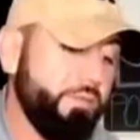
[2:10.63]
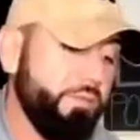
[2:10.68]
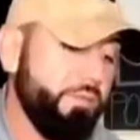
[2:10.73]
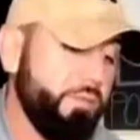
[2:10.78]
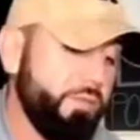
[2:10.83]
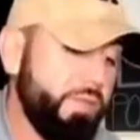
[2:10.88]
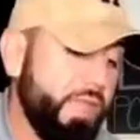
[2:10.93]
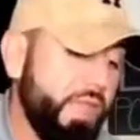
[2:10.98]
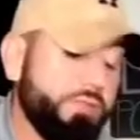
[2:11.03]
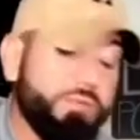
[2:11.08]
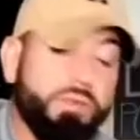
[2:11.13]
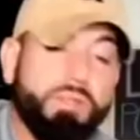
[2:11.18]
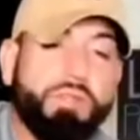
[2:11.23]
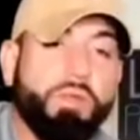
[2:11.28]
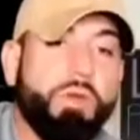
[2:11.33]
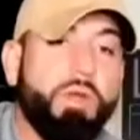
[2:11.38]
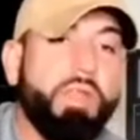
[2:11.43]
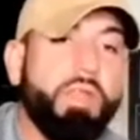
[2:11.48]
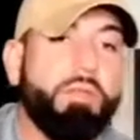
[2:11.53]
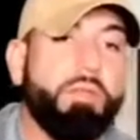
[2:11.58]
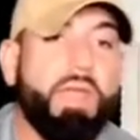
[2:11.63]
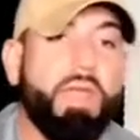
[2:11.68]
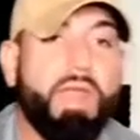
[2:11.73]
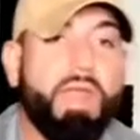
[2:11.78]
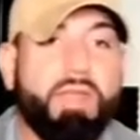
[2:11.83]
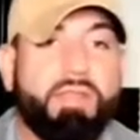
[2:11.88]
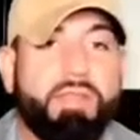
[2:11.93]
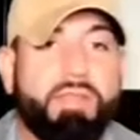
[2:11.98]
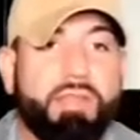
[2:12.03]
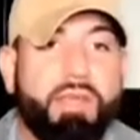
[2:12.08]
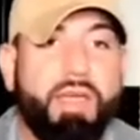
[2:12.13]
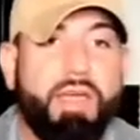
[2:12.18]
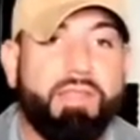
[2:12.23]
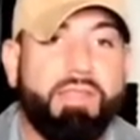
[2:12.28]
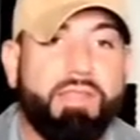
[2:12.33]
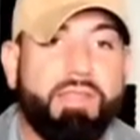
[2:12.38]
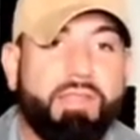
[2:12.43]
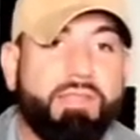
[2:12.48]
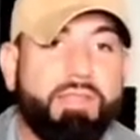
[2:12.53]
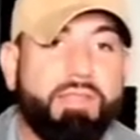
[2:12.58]
Thanks for joining, man. I
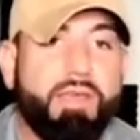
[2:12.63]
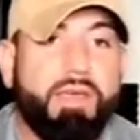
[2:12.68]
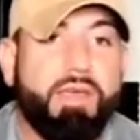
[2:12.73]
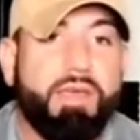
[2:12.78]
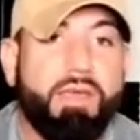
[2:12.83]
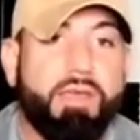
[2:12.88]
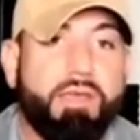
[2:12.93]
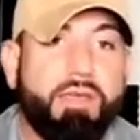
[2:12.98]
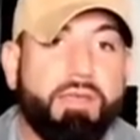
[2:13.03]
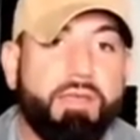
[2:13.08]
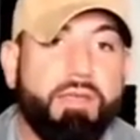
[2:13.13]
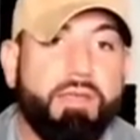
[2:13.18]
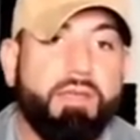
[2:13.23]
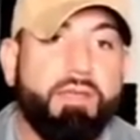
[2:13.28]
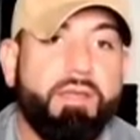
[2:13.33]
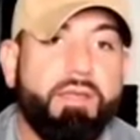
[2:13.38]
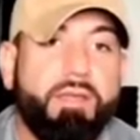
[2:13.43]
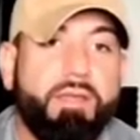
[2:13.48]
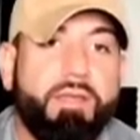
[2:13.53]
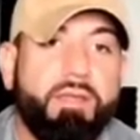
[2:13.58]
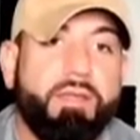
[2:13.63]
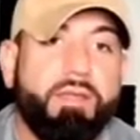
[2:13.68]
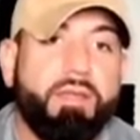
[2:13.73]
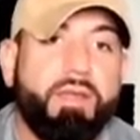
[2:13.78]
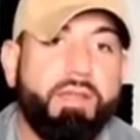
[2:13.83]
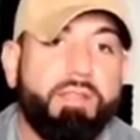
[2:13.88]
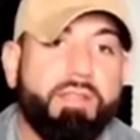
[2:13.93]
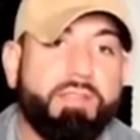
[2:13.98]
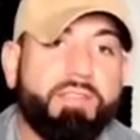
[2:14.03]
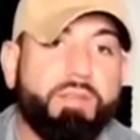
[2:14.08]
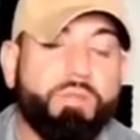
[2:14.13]
did